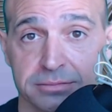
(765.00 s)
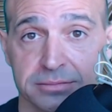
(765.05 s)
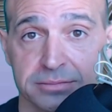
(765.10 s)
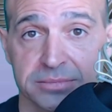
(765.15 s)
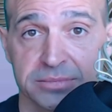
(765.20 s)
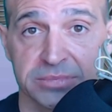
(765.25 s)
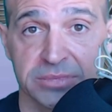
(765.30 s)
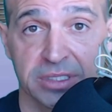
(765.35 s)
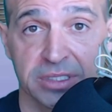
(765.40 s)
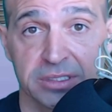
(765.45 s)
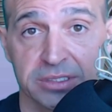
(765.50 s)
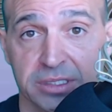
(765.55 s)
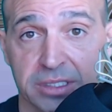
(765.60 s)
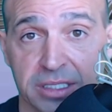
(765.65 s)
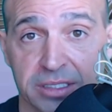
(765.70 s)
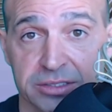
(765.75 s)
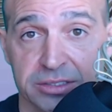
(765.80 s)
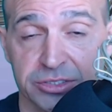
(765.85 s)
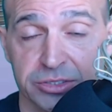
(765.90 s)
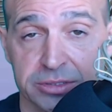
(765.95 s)
the
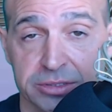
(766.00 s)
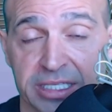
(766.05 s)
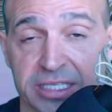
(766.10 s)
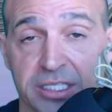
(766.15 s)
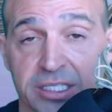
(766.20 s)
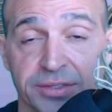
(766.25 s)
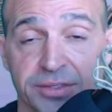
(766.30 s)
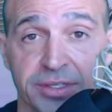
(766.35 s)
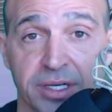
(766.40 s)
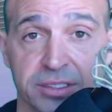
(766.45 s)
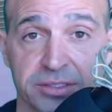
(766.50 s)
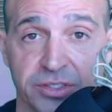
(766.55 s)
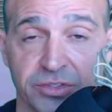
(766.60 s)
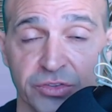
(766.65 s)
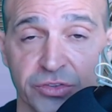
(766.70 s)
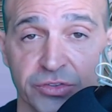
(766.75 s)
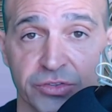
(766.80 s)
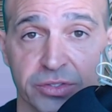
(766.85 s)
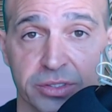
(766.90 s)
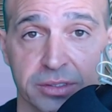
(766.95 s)
skin
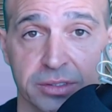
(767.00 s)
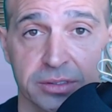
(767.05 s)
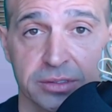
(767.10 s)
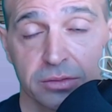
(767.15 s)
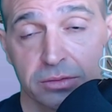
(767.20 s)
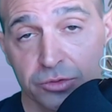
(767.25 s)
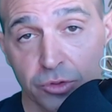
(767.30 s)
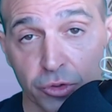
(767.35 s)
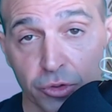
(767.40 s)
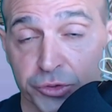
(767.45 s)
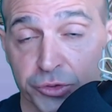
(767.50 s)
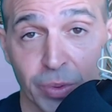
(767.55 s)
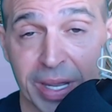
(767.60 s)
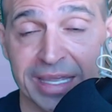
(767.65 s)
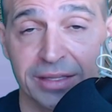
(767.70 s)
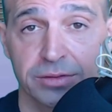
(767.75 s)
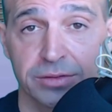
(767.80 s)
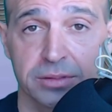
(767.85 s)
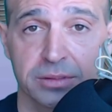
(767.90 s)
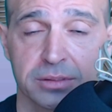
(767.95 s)
conductance, or
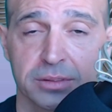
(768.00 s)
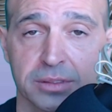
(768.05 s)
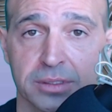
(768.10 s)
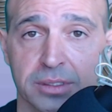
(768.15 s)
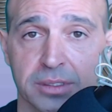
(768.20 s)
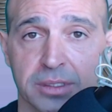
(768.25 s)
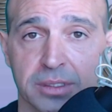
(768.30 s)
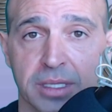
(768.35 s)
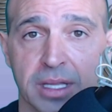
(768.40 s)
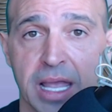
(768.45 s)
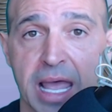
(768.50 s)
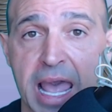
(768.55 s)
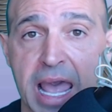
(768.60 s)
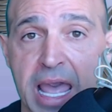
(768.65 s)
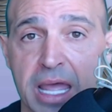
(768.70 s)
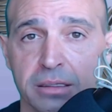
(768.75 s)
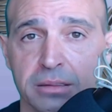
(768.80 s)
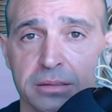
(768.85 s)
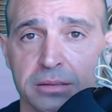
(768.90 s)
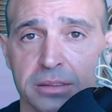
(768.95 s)
sweat,
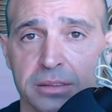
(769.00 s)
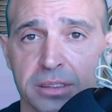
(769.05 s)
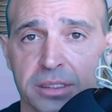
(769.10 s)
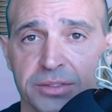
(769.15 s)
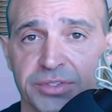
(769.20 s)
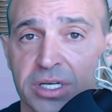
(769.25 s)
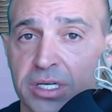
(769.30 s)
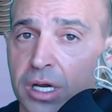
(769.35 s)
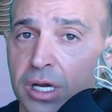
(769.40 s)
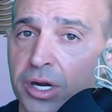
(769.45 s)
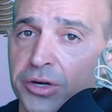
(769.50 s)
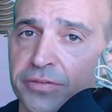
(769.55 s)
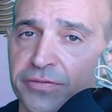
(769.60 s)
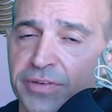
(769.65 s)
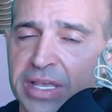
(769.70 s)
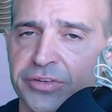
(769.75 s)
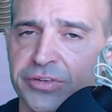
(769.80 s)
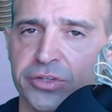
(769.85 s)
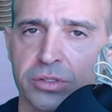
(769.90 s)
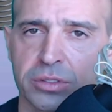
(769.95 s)
and the
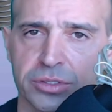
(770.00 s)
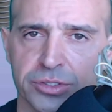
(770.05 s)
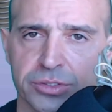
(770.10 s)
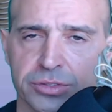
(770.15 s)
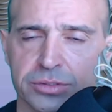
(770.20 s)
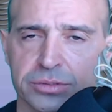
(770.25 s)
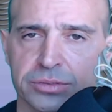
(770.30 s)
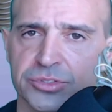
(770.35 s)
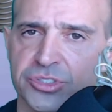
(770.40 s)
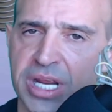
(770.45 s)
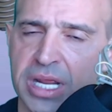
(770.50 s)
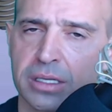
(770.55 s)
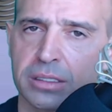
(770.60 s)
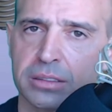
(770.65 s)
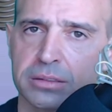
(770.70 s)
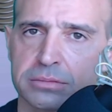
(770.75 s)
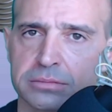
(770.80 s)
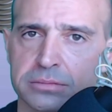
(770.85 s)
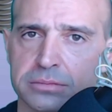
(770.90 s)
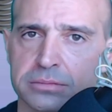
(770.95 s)
cardiovascular channel,
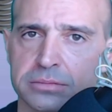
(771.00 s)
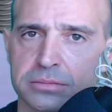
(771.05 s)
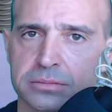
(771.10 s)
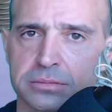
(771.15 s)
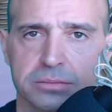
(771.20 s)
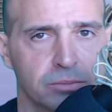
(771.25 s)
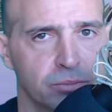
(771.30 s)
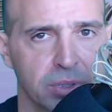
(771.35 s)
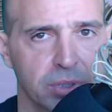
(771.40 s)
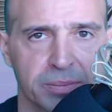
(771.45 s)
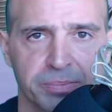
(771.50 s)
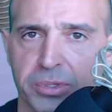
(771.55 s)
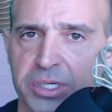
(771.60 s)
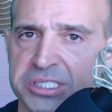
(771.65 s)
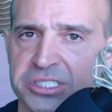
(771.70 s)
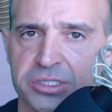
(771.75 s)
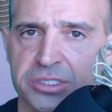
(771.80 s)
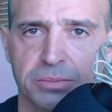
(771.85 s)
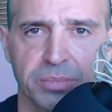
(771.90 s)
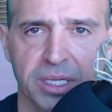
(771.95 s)
blood
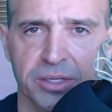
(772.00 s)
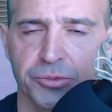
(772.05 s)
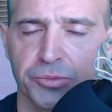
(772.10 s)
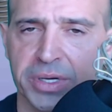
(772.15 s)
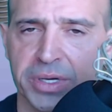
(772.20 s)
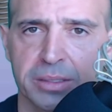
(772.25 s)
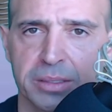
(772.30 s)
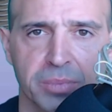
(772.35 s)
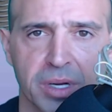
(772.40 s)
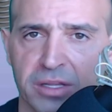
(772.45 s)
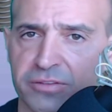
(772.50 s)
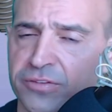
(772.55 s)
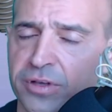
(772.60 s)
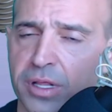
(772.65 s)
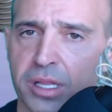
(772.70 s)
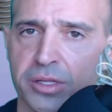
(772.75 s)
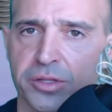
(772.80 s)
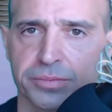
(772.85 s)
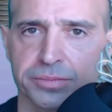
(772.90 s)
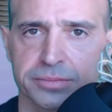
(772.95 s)
pressure, blood rate, blood
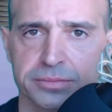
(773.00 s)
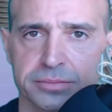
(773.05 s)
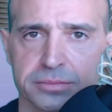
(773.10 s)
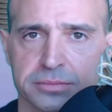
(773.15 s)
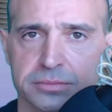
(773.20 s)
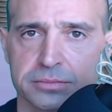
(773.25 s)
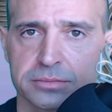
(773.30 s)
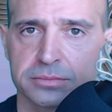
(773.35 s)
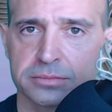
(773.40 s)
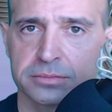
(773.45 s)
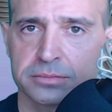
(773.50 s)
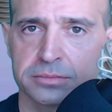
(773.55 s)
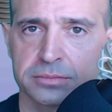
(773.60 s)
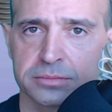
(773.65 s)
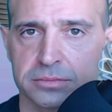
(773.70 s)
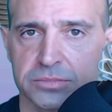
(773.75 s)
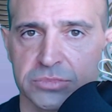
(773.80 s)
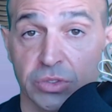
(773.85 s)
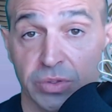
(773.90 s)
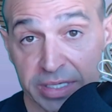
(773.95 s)
volume.
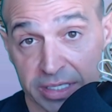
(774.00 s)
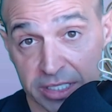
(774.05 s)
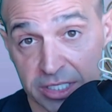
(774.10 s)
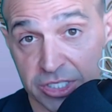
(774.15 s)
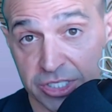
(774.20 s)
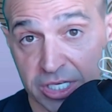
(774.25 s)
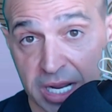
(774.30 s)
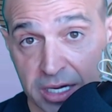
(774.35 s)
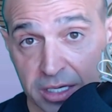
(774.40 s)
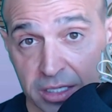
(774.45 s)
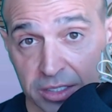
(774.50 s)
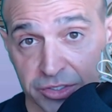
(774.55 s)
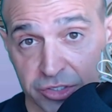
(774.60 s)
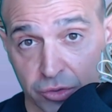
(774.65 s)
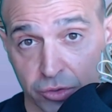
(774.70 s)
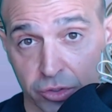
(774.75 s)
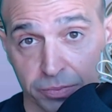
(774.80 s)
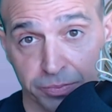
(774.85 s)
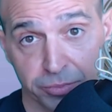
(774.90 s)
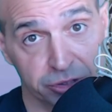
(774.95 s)
So, in each channel is
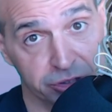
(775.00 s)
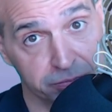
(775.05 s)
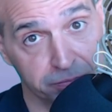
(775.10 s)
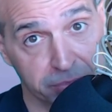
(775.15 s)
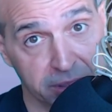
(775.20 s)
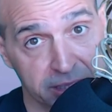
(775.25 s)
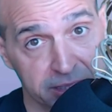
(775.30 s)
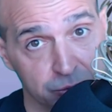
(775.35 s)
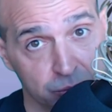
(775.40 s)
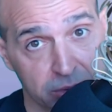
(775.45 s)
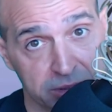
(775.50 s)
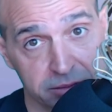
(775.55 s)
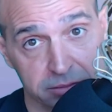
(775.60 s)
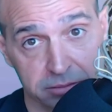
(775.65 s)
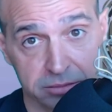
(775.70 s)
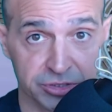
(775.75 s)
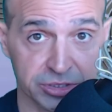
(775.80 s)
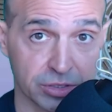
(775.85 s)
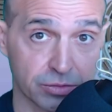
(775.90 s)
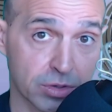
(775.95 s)
scored with +1,
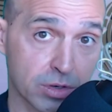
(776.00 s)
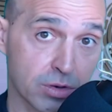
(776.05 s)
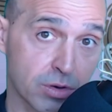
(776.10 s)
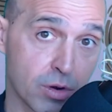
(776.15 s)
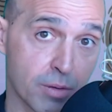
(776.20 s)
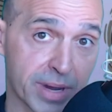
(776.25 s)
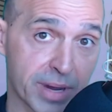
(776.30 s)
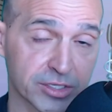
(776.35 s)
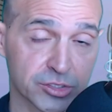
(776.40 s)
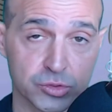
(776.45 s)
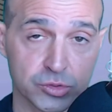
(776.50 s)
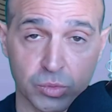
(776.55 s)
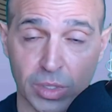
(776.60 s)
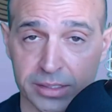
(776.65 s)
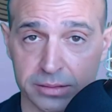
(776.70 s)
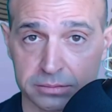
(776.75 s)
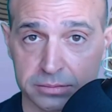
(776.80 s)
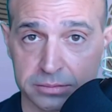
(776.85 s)
0, or -1.